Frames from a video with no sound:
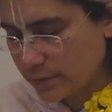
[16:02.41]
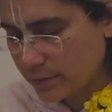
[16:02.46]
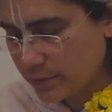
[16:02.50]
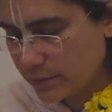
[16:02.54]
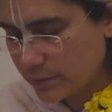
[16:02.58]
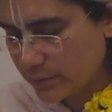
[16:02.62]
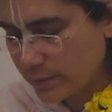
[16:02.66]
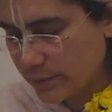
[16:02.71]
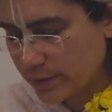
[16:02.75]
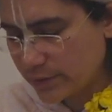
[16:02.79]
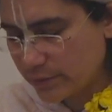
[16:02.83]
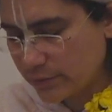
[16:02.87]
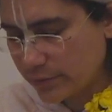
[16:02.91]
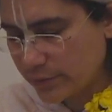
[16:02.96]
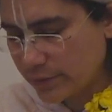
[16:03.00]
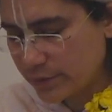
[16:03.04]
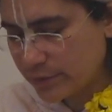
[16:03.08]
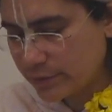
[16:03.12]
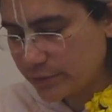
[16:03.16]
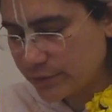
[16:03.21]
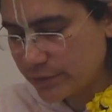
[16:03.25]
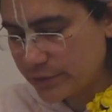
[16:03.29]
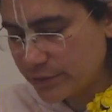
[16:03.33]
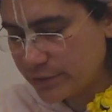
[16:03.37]
When
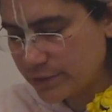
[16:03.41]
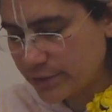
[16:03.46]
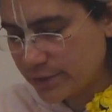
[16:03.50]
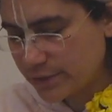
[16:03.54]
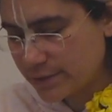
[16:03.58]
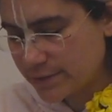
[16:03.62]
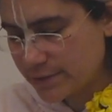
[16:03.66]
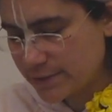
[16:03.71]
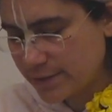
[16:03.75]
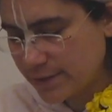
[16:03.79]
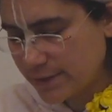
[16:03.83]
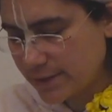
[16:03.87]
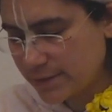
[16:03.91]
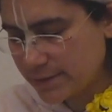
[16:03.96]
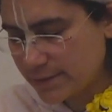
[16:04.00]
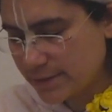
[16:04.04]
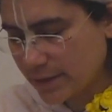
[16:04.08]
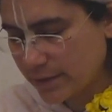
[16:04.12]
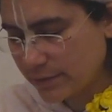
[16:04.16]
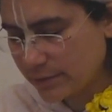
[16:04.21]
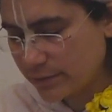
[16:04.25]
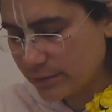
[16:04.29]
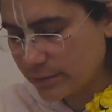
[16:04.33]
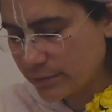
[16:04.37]
Lord Krishna sees
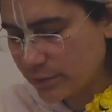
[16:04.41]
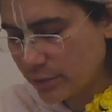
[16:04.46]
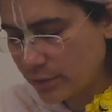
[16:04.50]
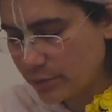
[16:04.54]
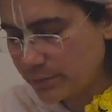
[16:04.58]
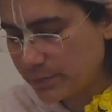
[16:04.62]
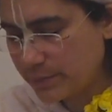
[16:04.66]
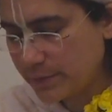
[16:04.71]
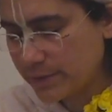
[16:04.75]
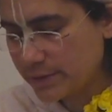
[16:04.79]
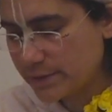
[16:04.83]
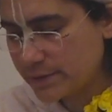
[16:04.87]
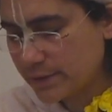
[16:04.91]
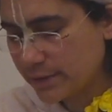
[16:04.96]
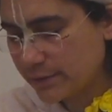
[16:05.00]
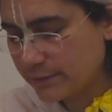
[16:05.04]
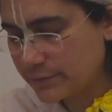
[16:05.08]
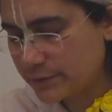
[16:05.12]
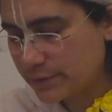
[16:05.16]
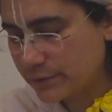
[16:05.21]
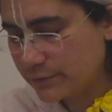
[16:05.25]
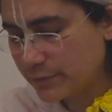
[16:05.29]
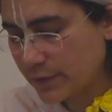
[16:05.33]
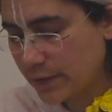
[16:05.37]
how the gopis
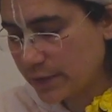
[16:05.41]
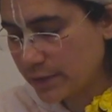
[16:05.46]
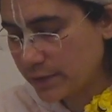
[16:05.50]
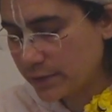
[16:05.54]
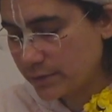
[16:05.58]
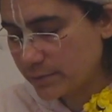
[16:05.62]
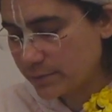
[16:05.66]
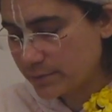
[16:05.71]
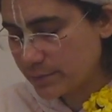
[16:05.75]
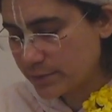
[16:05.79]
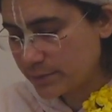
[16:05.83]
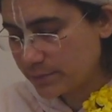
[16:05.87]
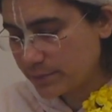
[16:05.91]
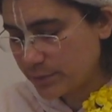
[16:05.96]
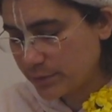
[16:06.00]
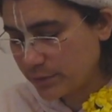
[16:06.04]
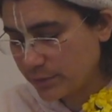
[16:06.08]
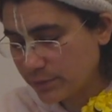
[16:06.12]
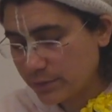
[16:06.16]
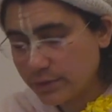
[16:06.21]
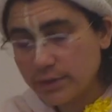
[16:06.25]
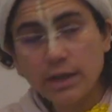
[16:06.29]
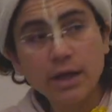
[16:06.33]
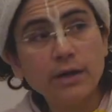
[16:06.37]
have developed
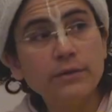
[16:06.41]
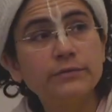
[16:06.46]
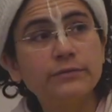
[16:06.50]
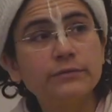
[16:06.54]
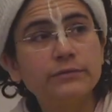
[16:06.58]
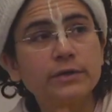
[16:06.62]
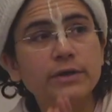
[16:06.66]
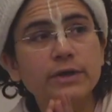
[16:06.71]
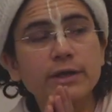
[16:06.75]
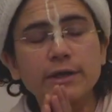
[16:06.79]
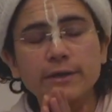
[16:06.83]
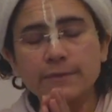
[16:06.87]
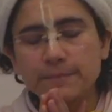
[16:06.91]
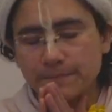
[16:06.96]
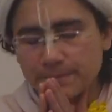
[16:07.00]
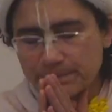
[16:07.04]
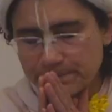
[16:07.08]
pure love for him,